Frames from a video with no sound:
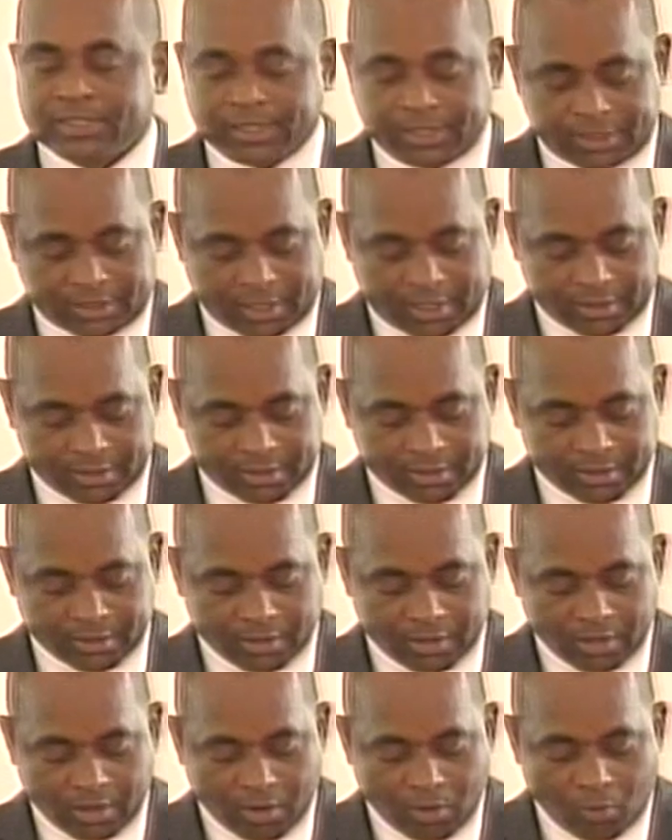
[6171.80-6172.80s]
instance
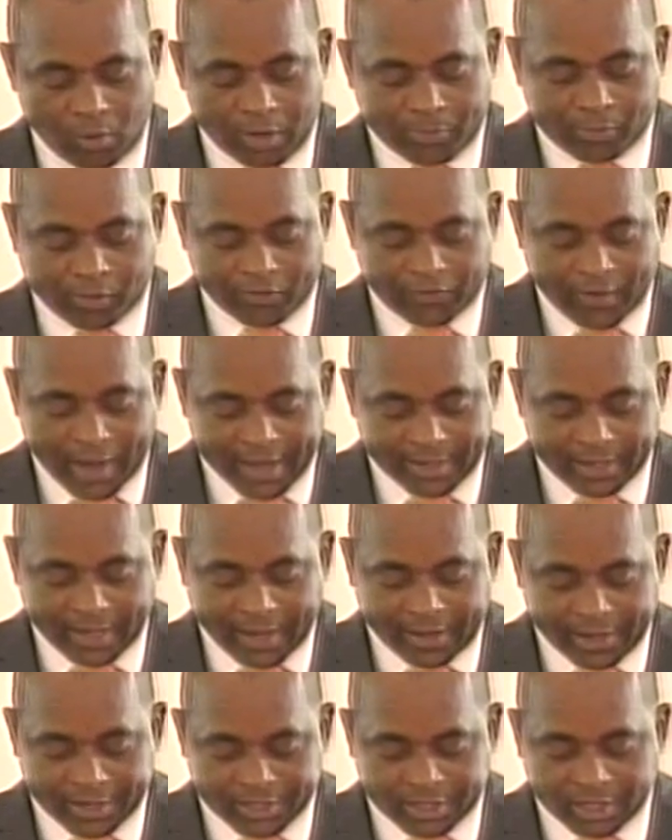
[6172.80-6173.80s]
will provide
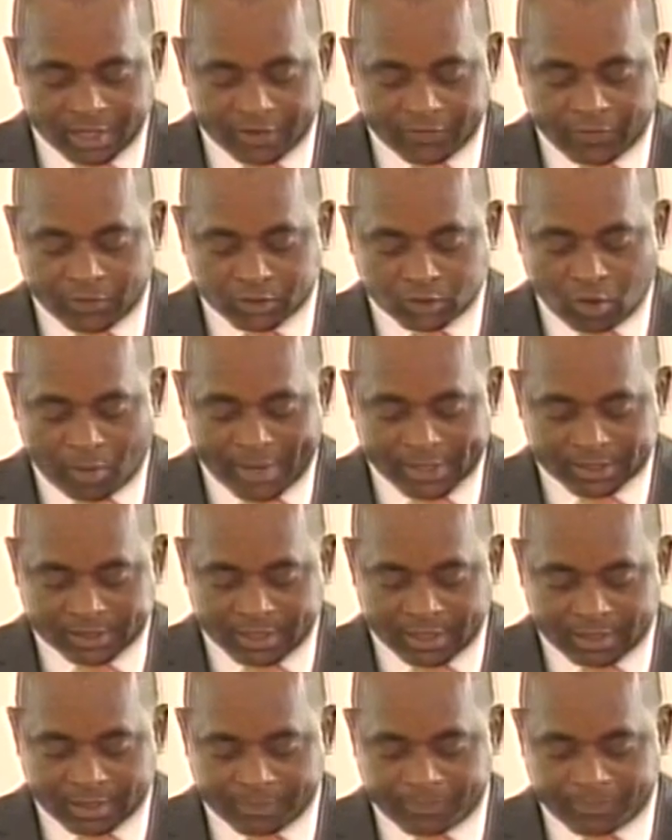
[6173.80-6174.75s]
energy for domestic